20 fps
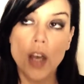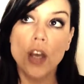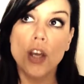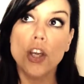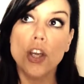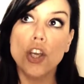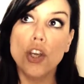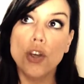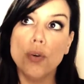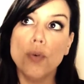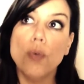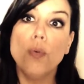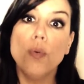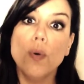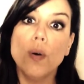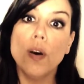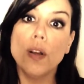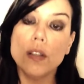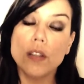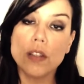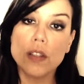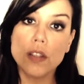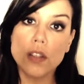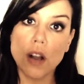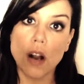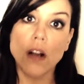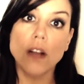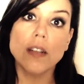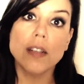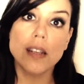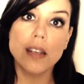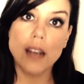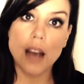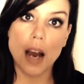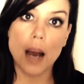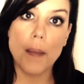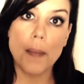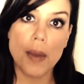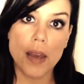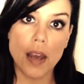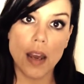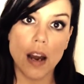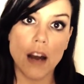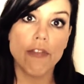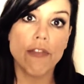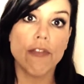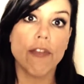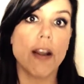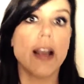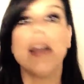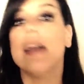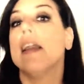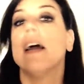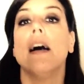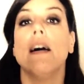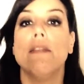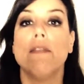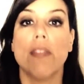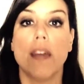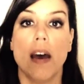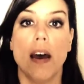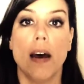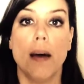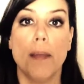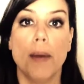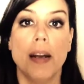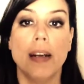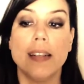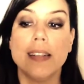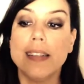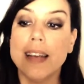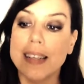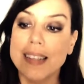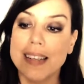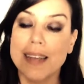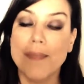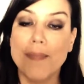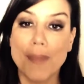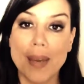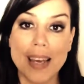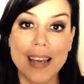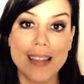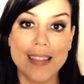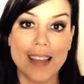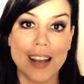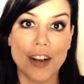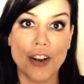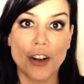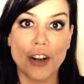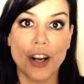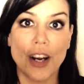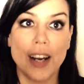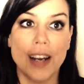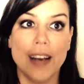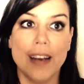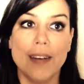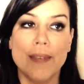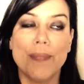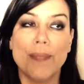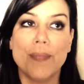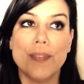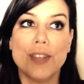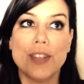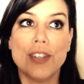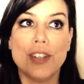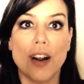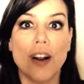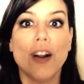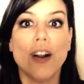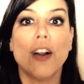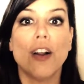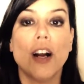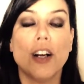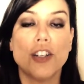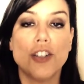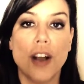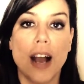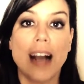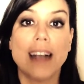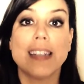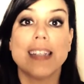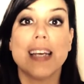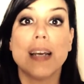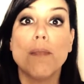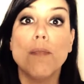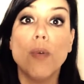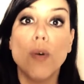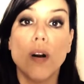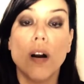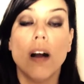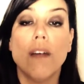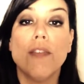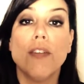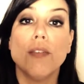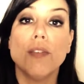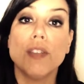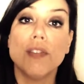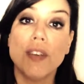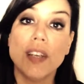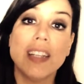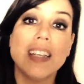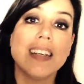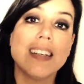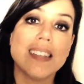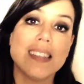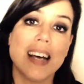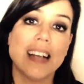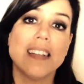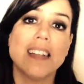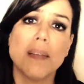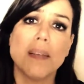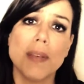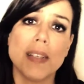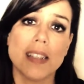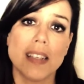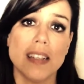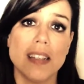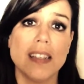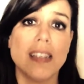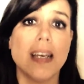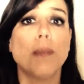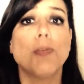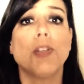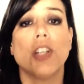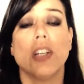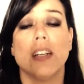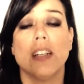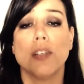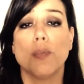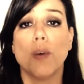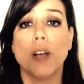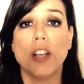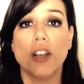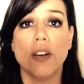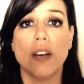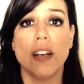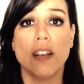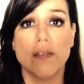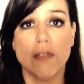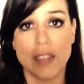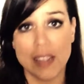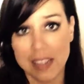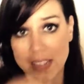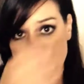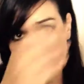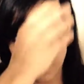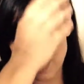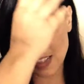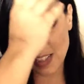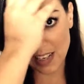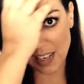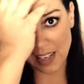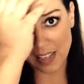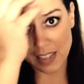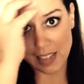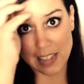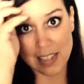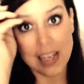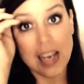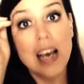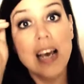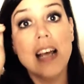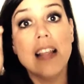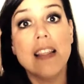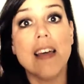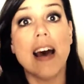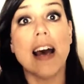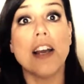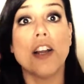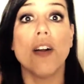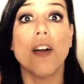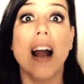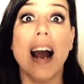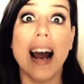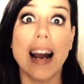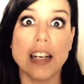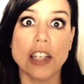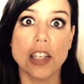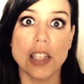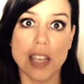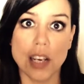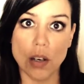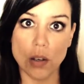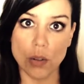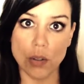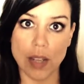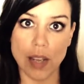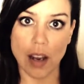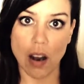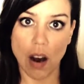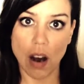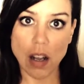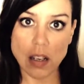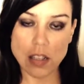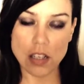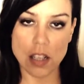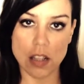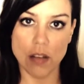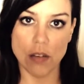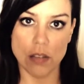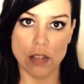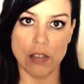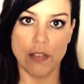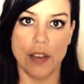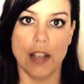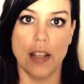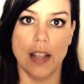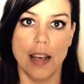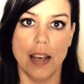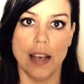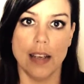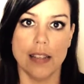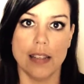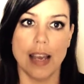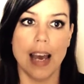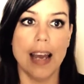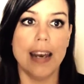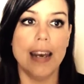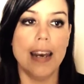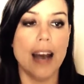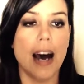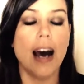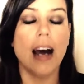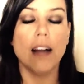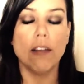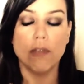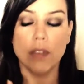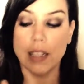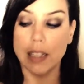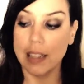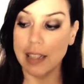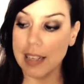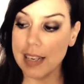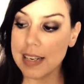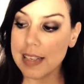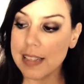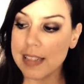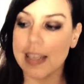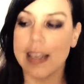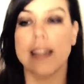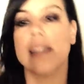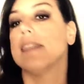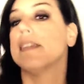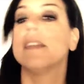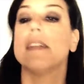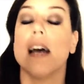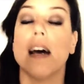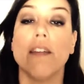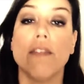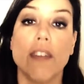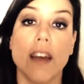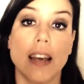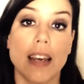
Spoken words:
you start to not be afraid of them. And it doesn't mean that you're going to start attracting more of those feelings. That's the misconception. It's when you're in resistance that you're actually holding on to those feelings and not releasing the stuff that